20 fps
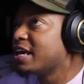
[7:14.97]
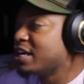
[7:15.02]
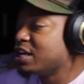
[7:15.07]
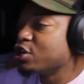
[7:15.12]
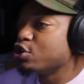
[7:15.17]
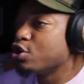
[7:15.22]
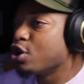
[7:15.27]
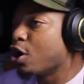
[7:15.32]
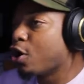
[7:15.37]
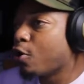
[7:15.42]

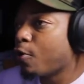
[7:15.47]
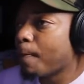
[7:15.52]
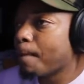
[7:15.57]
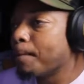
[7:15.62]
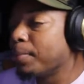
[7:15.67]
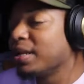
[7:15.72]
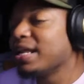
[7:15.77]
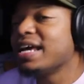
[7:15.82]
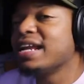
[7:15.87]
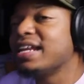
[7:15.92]

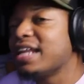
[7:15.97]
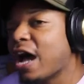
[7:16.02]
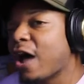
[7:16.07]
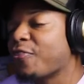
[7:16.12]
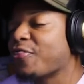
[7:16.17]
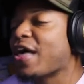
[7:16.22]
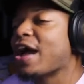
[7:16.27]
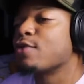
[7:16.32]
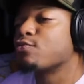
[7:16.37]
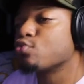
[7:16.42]
blend
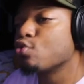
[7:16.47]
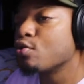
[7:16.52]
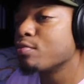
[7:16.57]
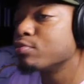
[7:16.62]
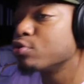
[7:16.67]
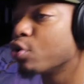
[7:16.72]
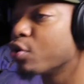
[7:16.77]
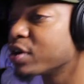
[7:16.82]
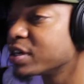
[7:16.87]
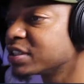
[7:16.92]
out that
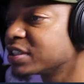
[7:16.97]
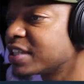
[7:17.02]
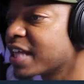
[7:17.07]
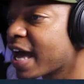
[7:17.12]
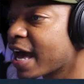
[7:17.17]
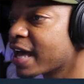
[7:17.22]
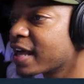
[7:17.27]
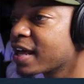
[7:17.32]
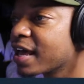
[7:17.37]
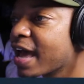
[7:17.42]
room noise
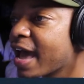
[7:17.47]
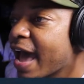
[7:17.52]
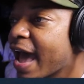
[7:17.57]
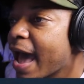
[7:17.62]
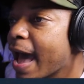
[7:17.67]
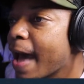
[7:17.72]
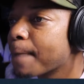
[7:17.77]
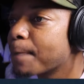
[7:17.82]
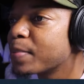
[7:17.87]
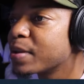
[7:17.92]
that
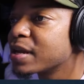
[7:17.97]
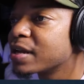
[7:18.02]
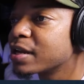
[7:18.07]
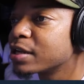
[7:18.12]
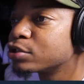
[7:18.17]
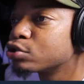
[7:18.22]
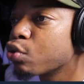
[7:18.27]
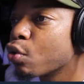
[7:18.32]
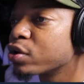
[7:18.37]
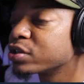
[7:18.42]

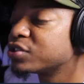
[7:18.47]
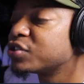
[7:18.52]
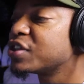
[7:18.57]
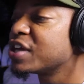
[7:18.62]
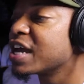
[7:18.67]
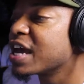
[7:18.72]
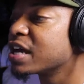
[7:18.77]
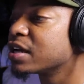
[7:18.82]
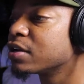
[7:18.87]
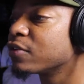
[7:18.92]
happened towards
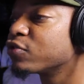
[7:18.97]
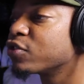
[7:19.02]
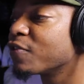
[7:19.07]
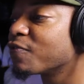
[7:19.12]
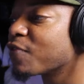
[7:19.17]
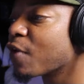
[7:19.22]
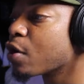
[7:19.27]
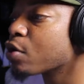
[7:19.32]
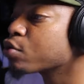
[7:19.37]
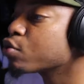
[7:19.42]
the end of the
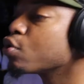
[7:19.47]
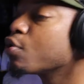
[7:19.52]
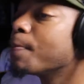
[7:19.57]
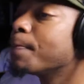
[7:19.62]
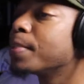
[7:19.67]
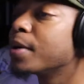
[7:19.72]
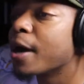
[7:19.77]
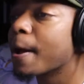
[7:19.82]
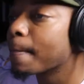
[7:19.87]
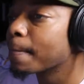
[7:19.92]
vocal.
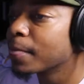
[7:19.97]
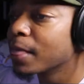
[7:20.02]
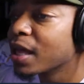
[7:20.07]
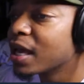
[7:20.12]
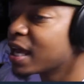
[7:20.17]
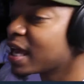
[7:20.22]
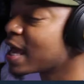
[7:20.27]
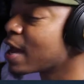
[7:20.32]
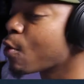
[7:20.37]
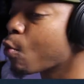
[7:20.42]
But
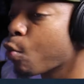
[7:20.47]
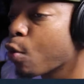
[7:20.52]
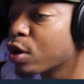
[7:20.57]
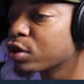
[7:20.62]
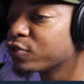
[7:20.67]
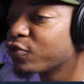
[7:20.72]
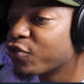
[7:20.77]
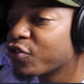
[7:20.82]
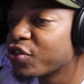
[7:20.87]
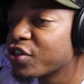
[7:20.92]
it
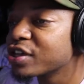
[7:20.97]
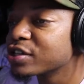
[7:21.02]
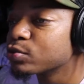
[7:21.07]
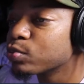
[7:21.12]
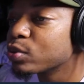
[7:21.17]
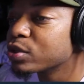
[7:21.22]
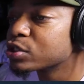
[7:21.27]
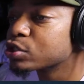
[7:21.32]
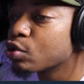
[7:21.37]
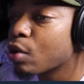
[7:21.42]
worked for this
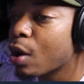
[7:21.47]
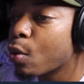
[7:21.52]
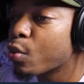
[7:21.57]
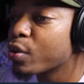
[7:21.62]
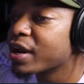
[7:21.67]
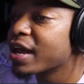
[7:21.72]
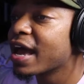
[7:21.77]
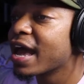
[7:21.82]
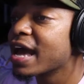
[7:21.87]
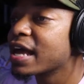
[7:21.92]
one, so I
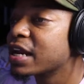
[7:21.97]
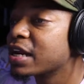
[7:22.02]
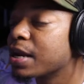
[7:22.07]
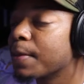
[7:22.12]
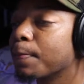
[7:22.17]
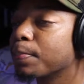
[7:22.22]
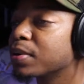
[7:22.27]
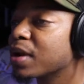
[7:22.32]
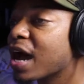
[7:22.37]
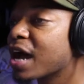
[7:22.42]
went ahead and
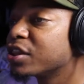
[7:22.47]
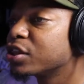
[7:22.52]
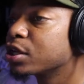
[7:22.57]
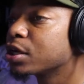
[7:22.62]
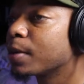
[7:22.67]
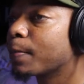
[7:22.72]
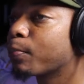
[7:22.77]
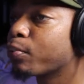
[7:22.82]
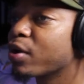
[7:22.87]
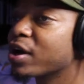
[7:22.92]
applied the
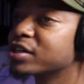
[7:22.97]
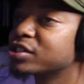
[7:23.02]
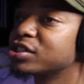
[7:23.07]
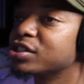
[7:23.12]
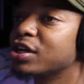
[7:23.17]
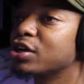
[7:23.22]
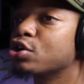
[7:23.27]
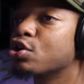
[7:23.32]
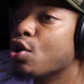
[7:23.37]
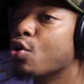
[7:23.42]

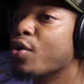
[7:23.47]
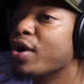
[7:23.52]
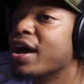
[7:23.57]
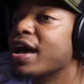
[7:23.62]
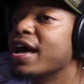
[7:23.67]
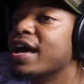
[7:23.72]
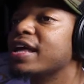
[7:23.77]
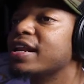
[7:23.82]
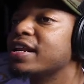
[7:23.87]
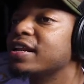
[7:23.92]
compression to go
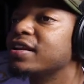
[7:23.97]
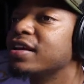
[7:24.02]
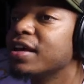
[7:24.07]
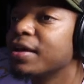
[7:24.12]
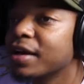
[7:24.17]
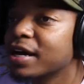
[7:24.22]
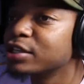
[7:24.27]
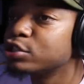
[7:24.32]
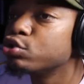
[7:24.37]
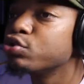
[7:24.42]
ahead and,
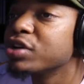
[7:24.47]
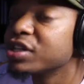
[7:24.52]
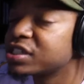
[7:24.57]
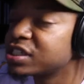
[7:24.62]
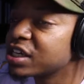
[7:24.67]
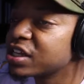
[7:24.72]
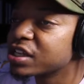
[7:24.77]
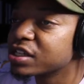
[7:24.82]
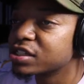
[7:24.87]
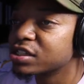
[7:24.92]
because you can
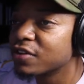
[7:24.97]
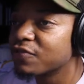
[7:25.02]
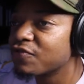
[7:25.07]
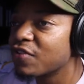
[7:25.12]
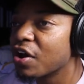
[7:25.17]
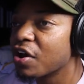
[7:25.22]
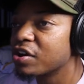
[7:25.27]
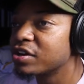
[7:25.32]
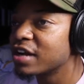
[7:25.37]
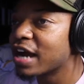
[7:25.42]
see this is a
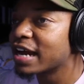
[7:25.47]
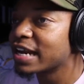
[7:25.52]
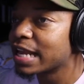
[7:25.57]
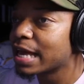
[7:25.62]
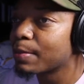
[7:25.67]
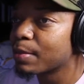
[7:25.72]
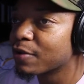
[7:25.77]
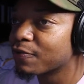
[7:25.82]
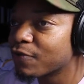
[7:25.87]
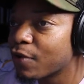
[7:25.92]
very
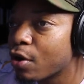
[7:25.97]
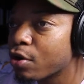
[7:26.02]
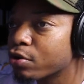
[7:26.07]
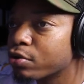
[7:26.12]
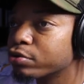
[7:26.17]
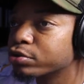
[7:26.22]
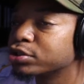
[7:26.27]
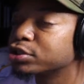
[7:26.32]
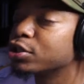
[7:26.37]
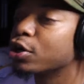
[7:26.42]
dynamic
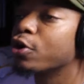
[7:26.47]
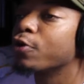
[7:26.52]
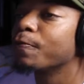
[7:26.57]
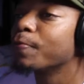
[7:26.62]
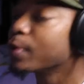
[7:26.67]
vocal. So